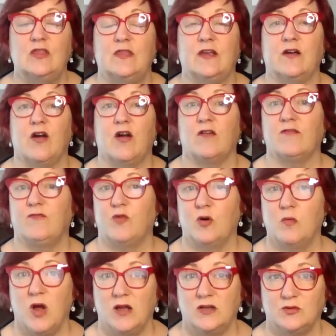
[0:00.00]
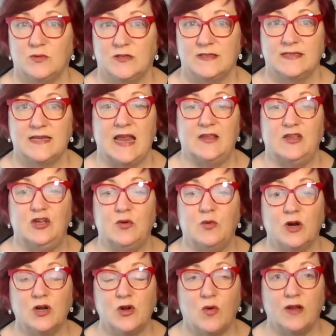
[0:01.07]
there are 4 modules, and you
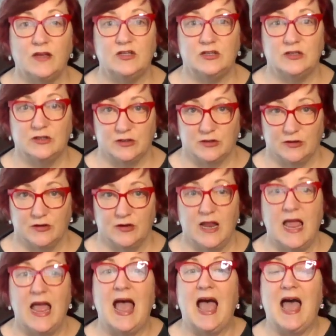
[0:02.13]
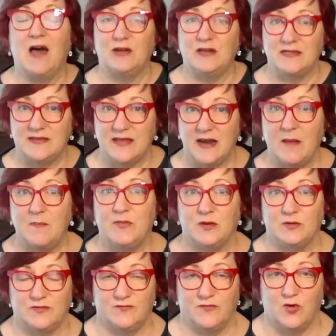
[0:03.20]
are going to learn how to set up
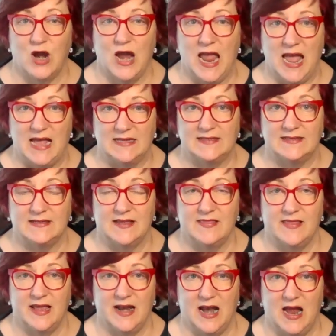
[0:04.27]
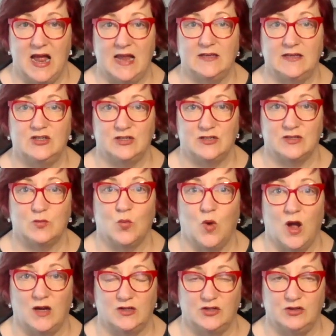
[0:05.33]
those 4 ads that I just
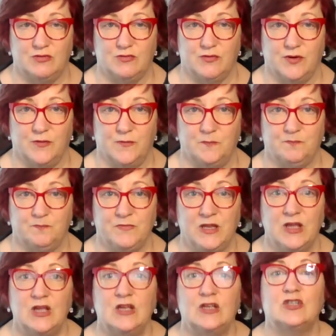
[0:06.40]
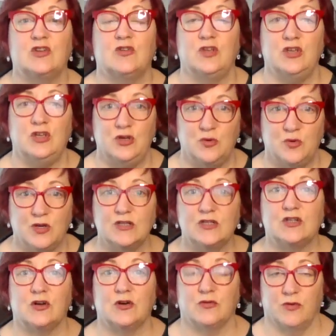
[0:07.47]
walked you through so that you can
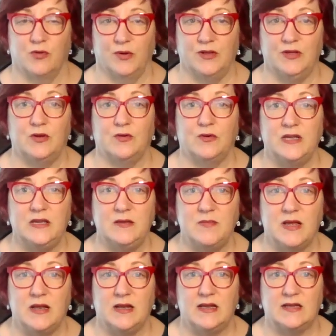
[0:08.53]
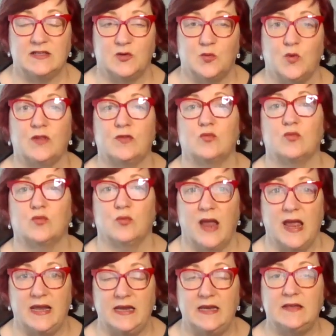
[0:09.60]
start growing your email list with
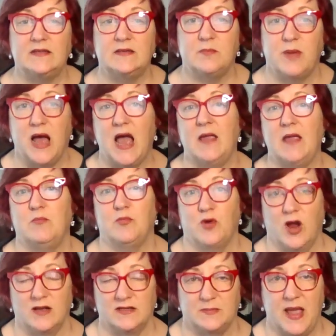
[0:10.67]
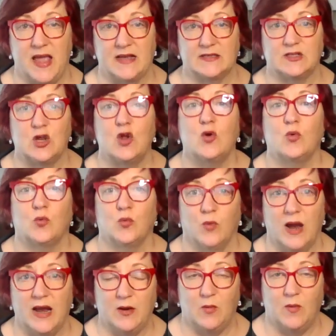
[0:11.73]
ready to buy prospects
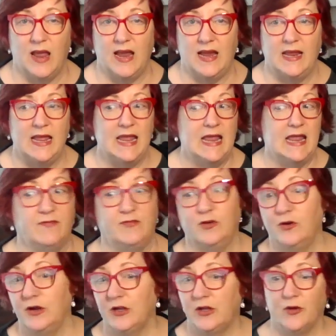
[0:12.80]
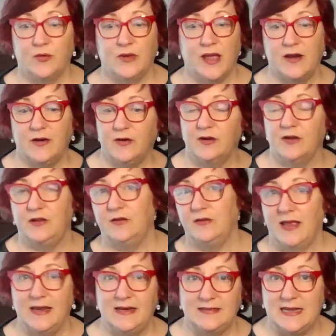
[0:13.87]
right away. If you're a go-getter and you
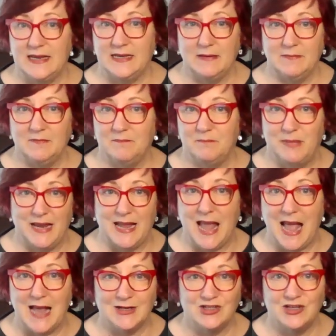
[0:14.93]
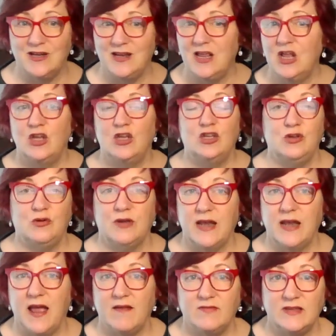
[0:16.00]
like taking big action, you
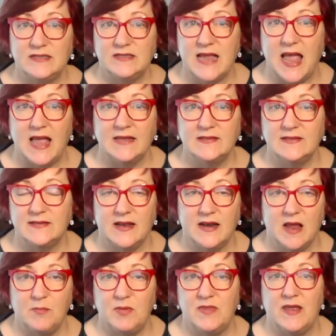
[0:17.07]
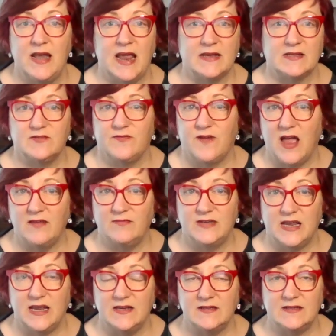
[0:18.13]
could have these ads set up in the next 5
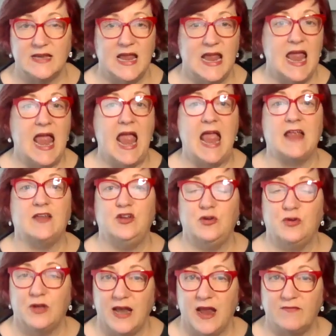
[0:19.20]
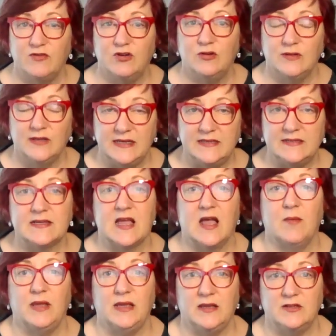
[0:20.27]
days, and you could have new leads
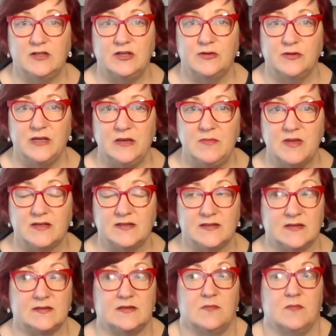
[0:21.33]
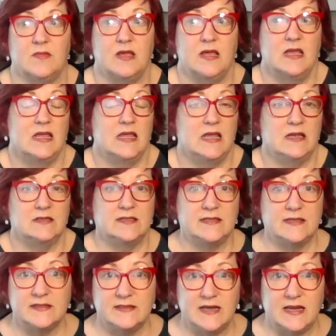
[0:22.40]
coming into your email system in
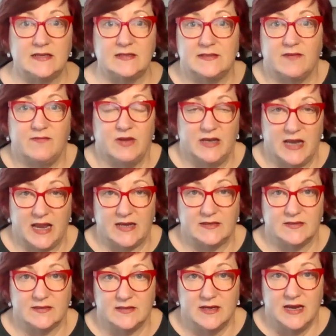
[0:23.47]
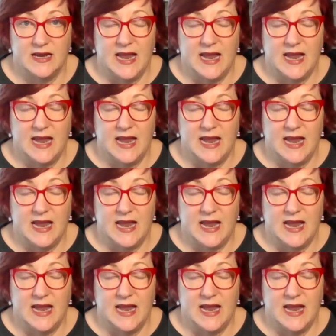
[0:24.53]
6 days, 7 days.